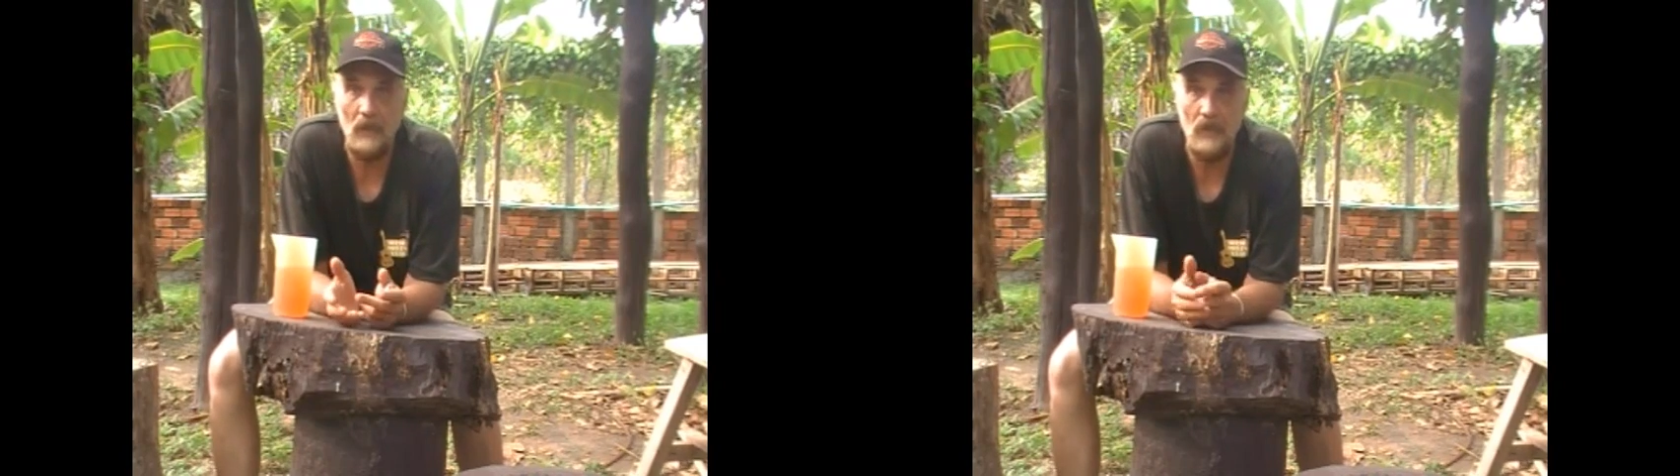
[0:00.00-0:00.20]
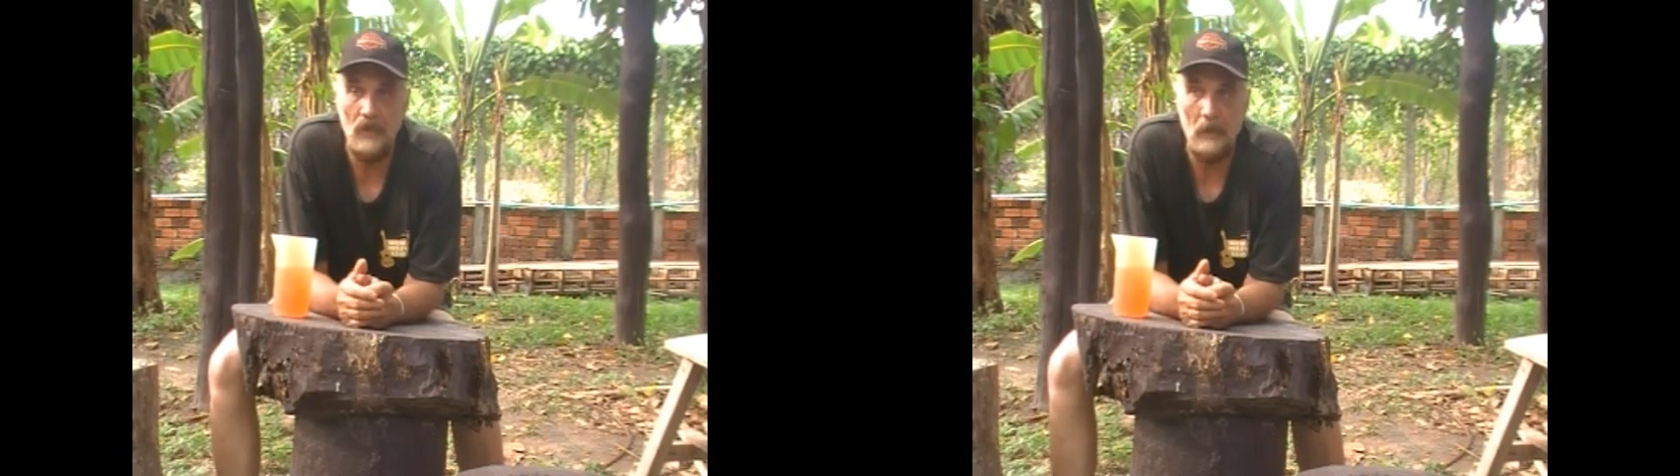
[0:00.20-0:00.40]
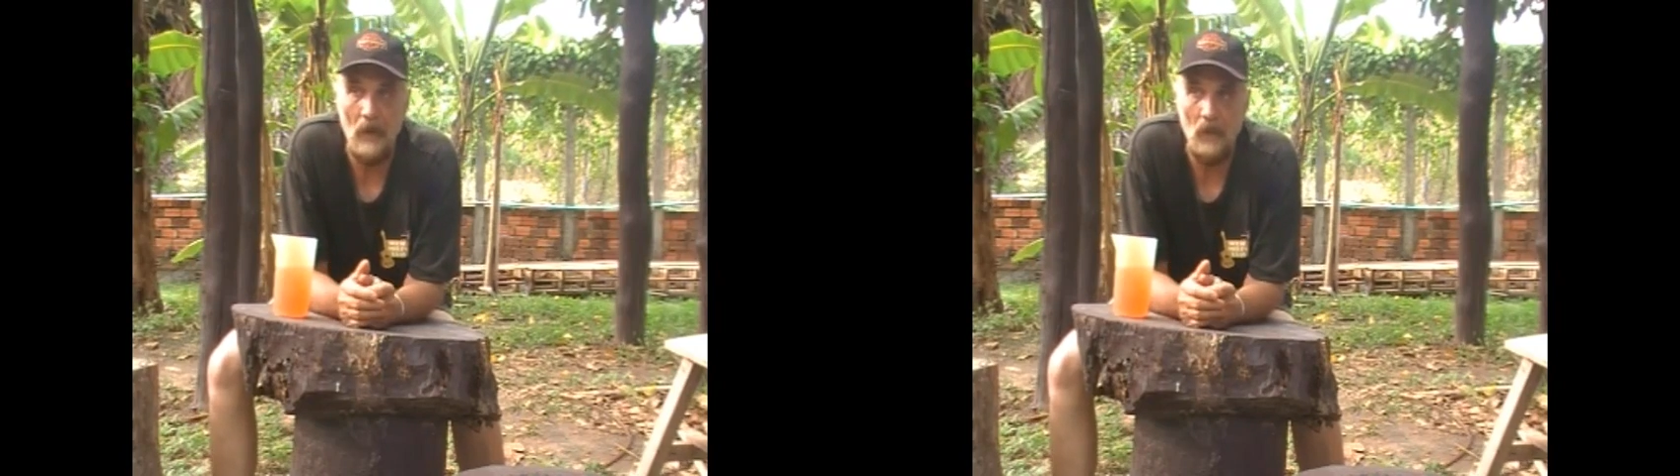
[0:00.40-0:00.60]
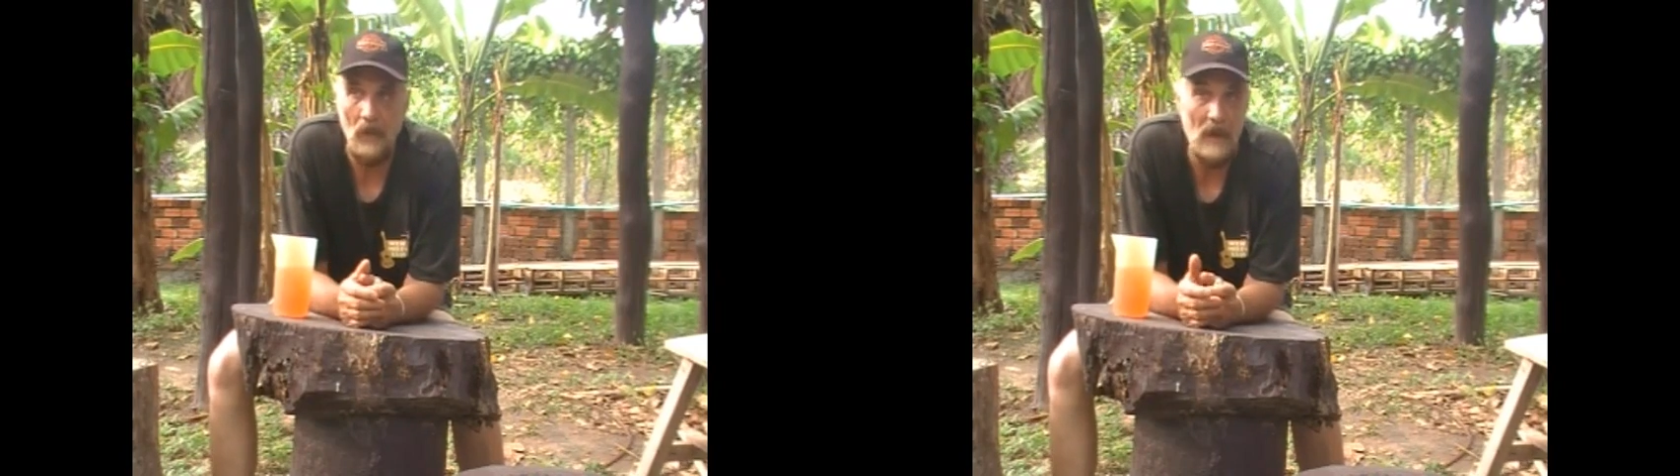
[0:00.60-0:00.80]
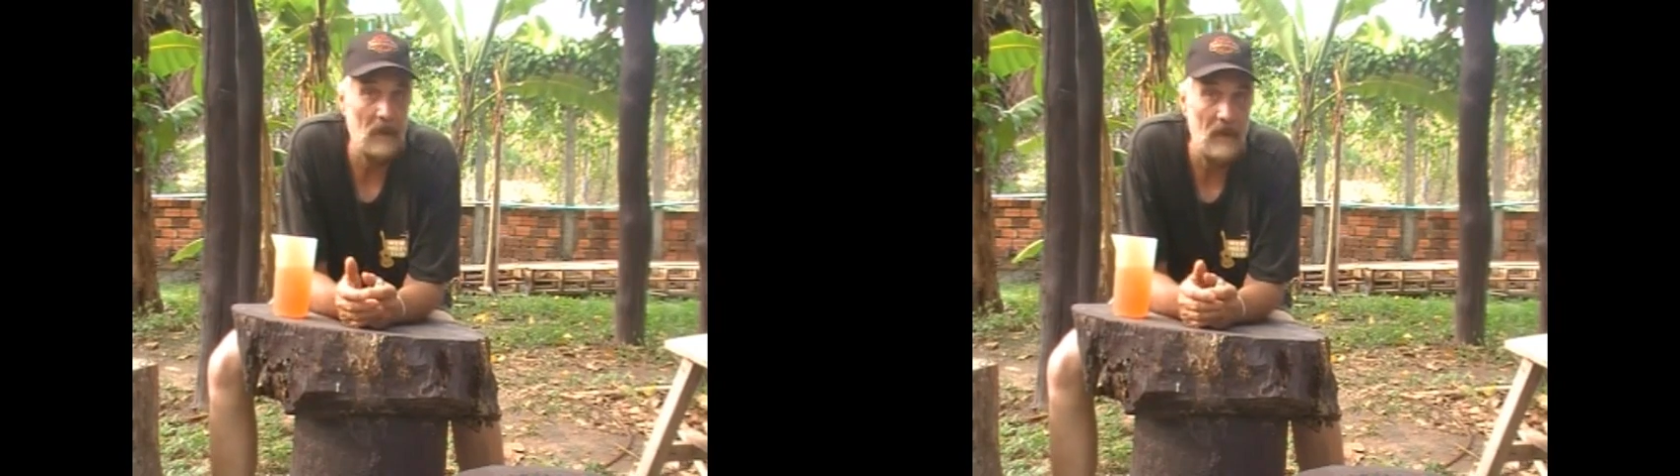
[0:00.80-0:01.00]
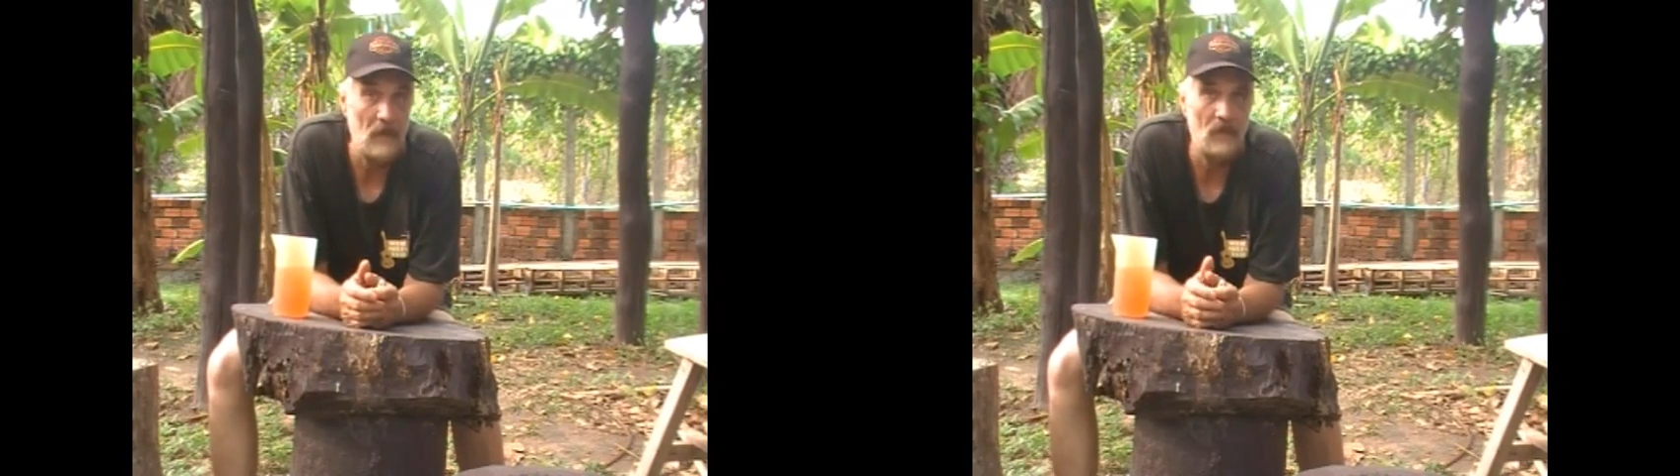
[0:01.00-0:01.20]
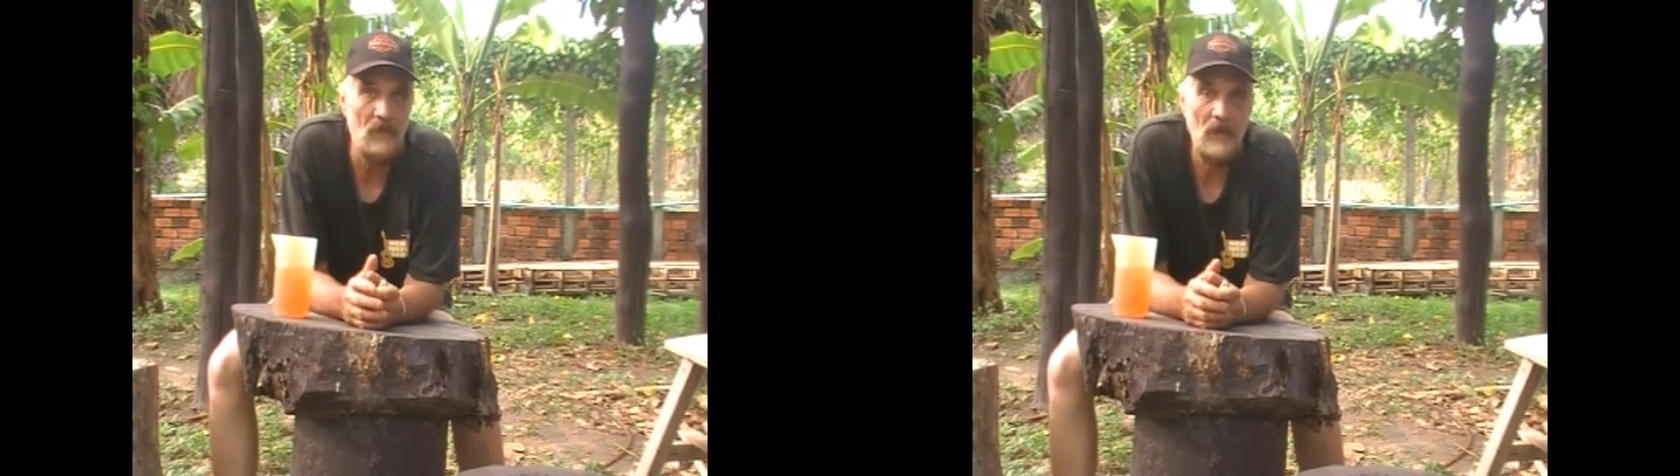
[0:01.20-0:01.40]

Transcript: which is part of what I lease.